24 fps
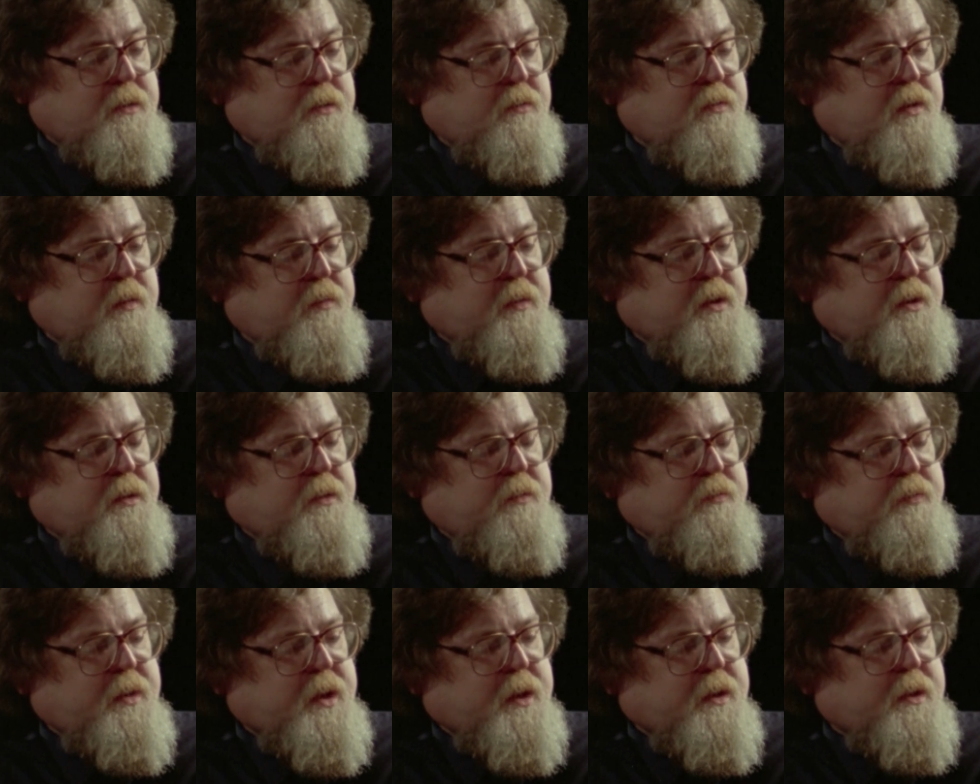her a
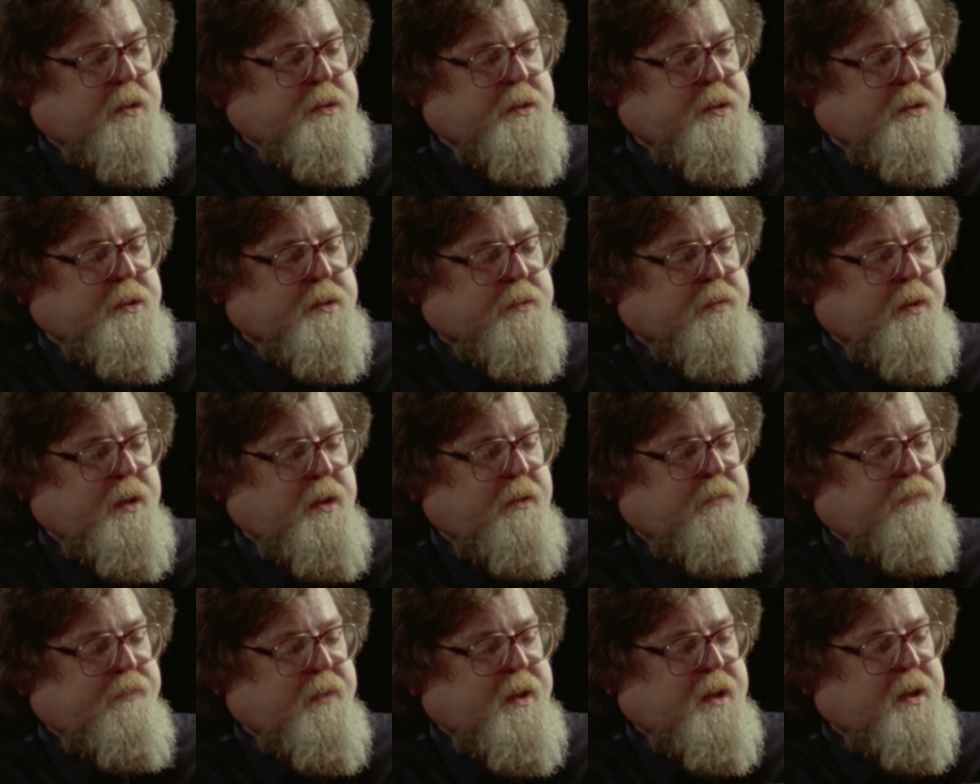woman because she's
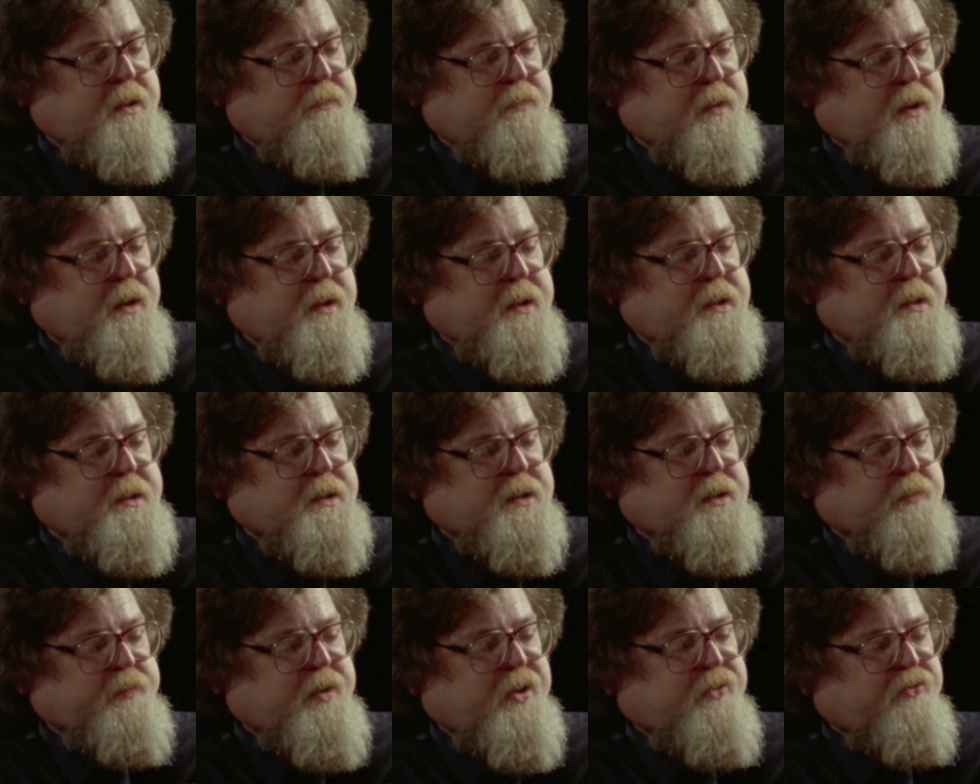25 at
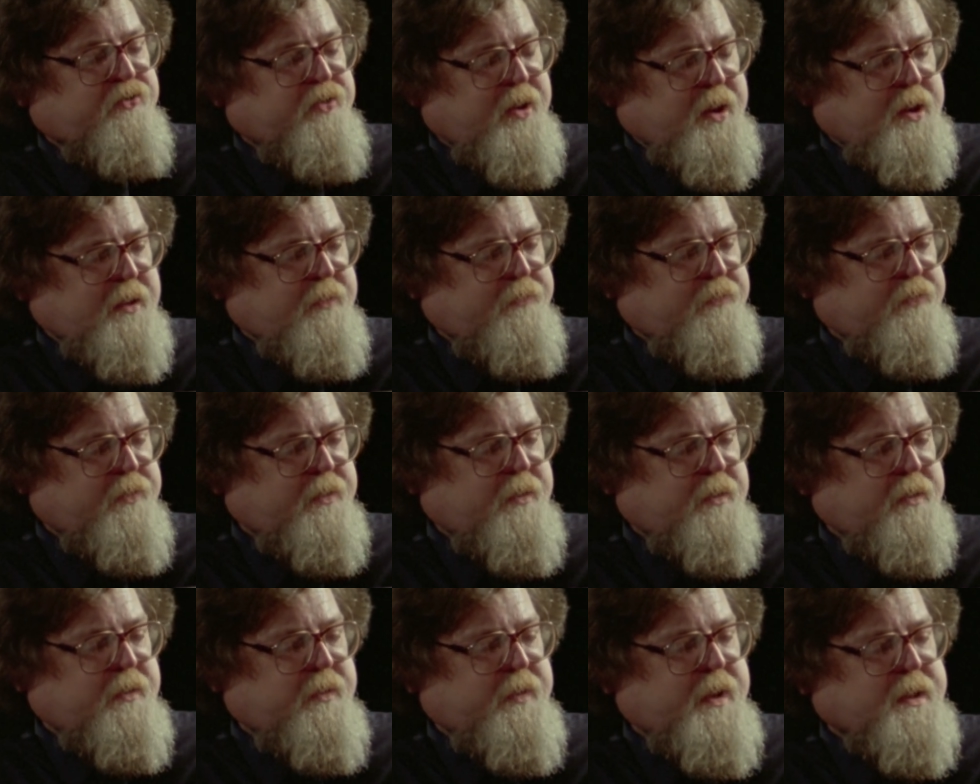least, but think of
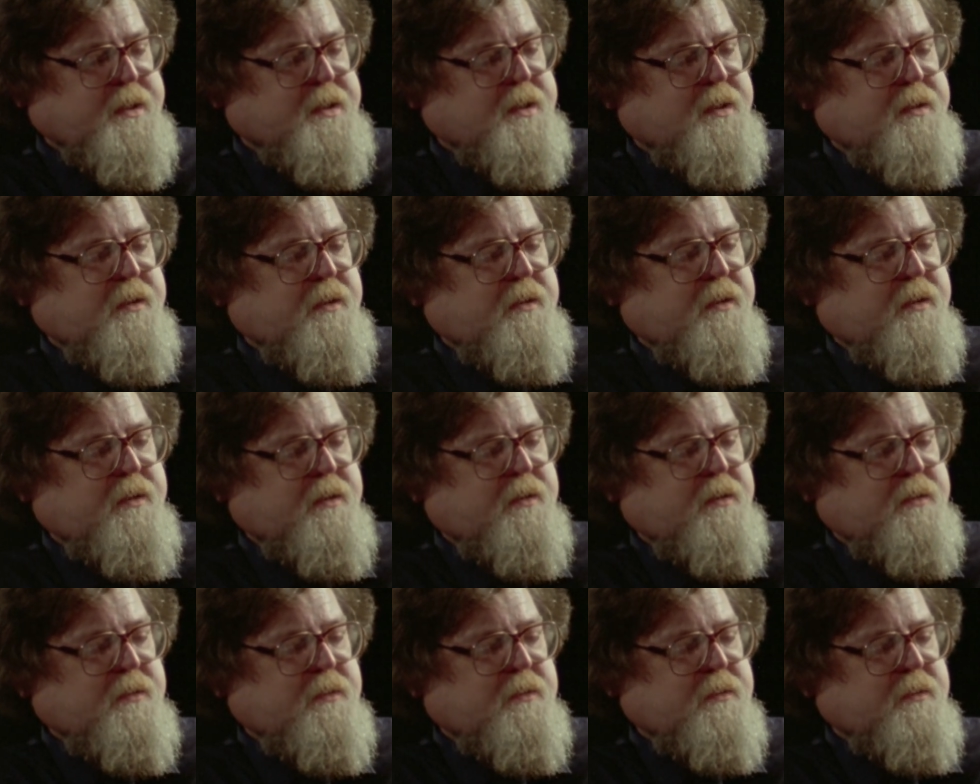her as a little
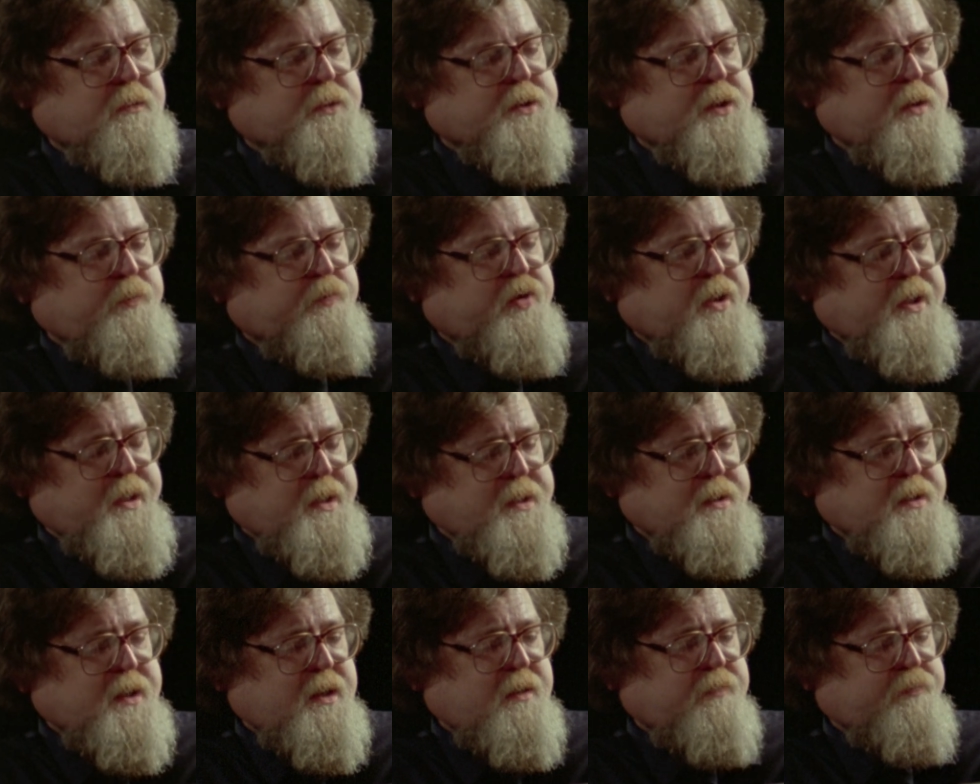girl. She
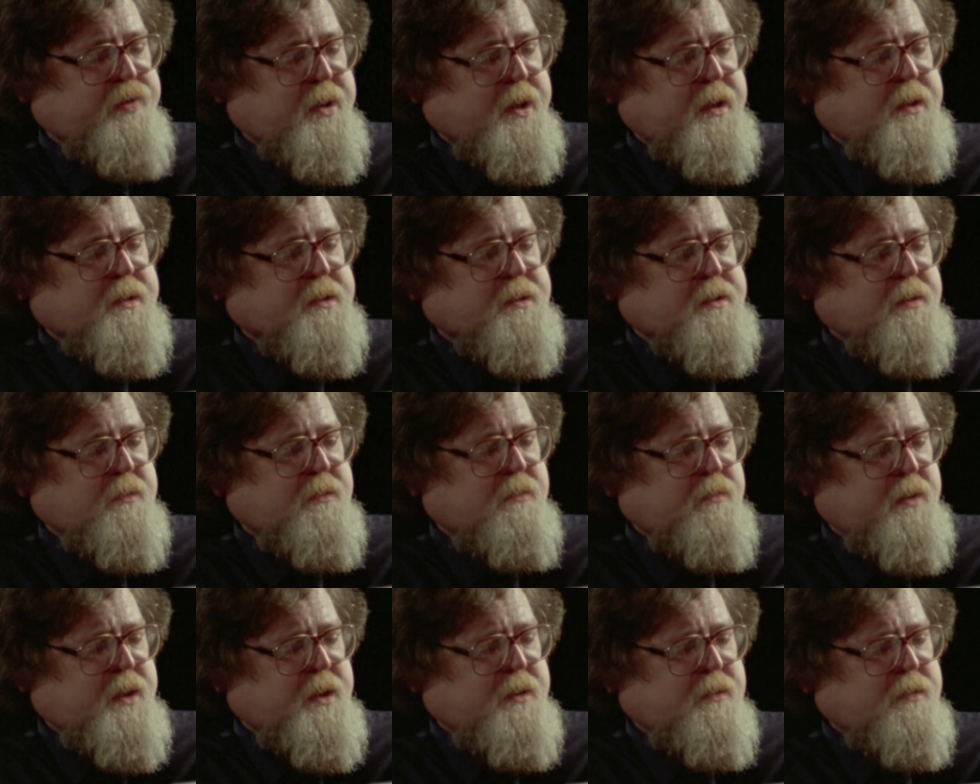plays that part
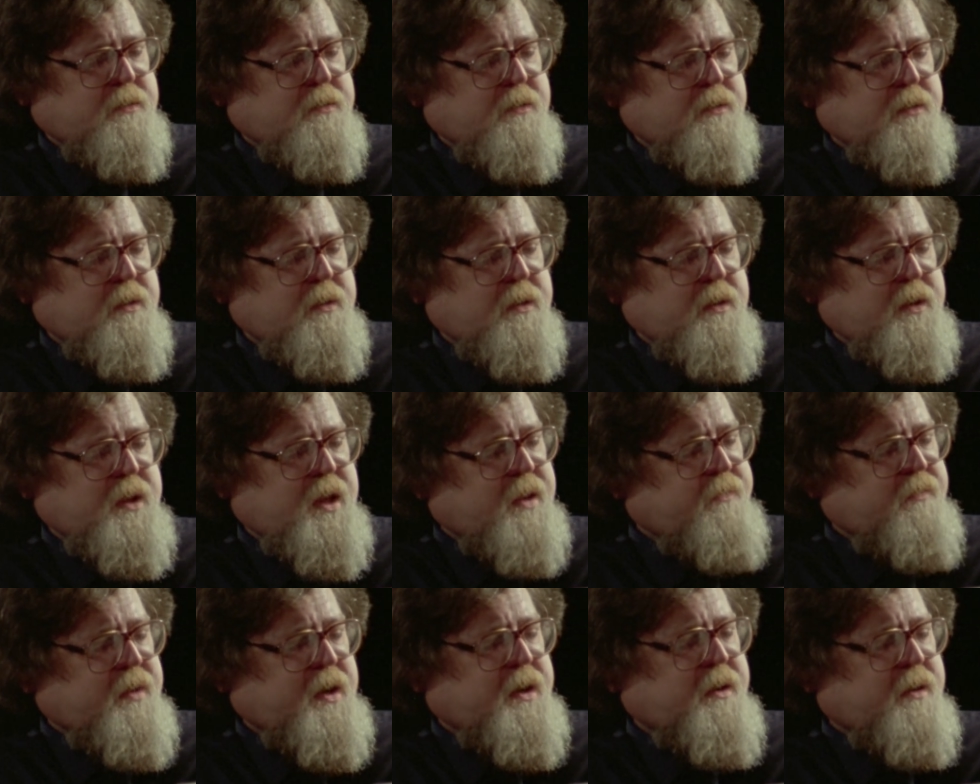so well,
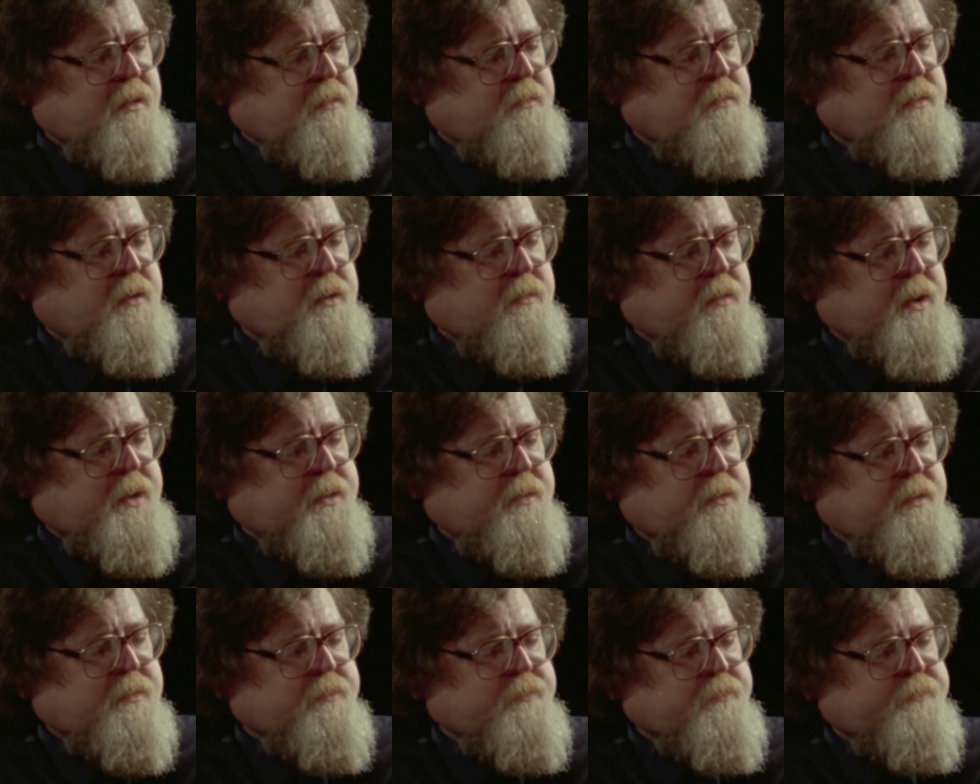having known no
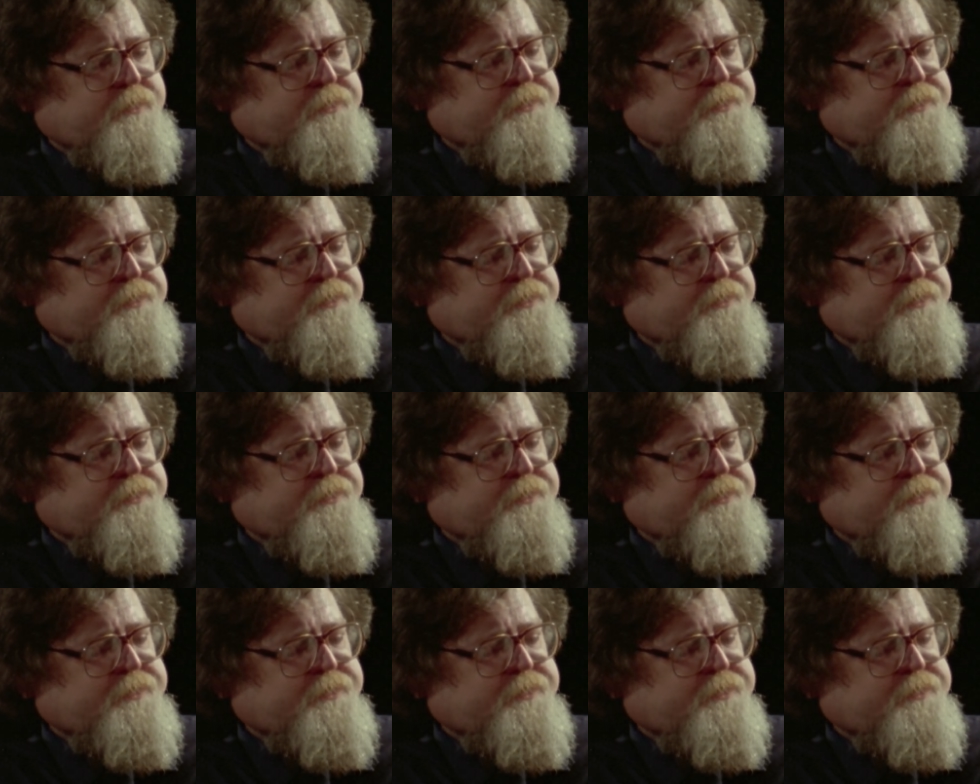other.